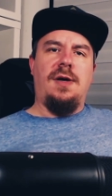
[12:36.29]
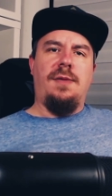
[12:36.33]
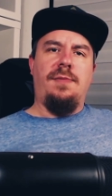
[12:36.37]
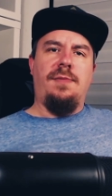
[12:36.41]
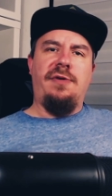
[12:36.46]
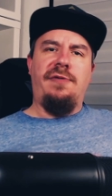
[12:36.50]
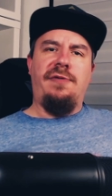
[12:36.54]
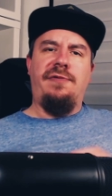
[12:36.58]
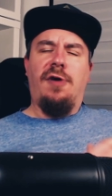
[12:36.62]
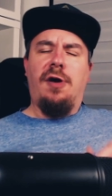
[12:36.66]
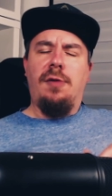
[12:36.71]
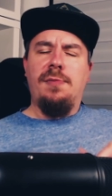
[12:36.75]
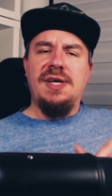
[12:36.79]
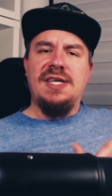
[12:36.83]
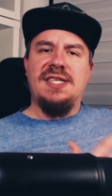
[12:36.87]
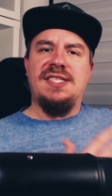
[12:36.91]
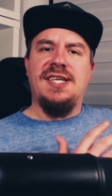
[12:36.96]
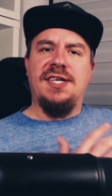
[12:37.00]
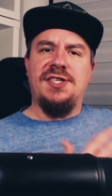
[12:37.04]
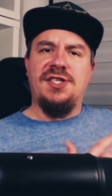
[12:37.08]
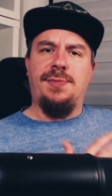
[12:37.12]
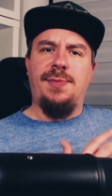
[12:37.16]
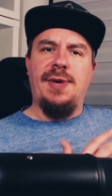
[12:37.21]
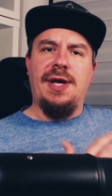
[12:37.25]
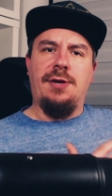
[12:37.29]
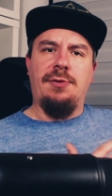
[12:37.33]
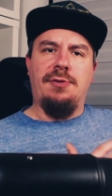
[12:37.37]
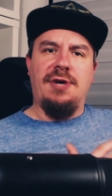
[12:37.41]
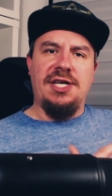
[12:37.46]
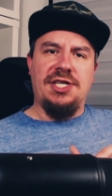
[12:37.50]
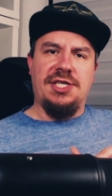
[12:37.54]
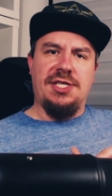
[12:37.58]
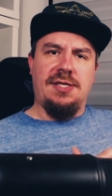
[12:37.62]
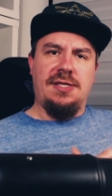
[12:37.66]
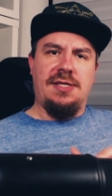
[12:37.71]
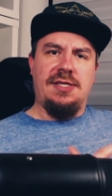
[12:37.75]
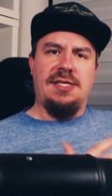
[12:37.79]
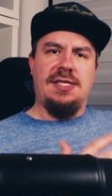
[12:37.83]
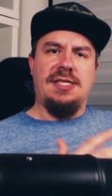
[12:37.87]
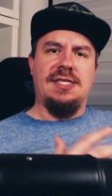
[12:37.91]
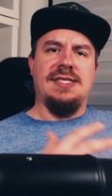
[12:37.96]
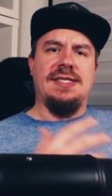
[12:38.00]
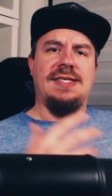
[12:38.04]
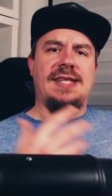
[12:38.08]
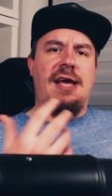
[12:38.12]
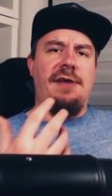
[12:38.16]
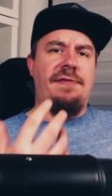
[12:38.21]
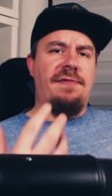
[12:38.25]
Performing such a migration is
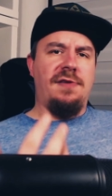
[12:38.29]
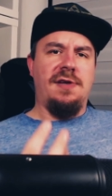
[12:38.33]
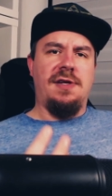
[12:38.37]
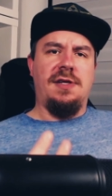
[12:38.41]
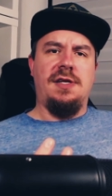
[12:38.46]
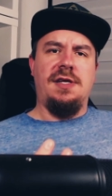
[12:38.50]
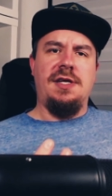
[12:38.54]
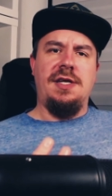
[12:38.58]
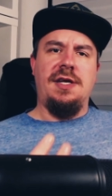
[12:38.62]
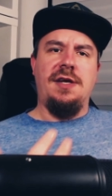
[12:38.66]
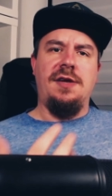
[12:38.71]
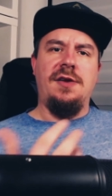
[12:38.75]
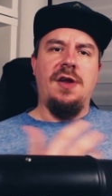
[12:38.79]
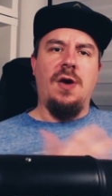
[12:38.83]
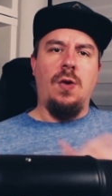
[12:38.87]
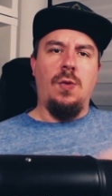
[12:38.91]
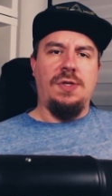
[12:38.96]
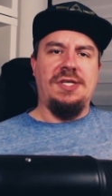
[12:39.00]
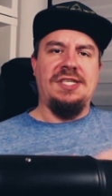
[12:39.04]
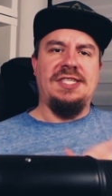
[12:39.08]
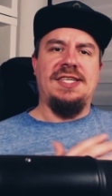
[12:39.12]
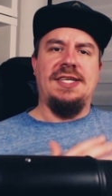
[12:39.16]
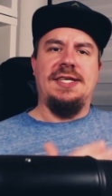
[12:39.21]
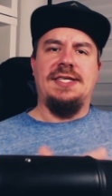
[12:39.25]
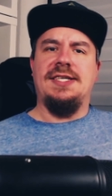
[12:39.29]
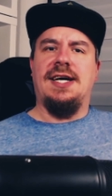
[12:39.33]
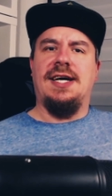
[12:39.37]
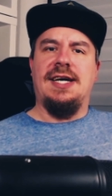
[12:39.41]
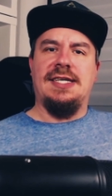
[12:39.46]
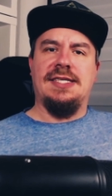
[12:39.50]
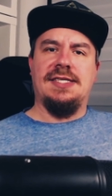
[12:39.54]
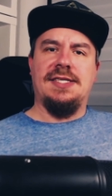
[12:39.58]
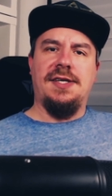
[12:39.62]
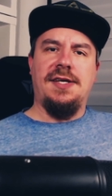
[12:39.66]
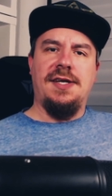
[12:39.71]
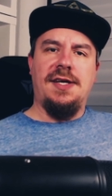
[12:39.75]
definitely no easy task,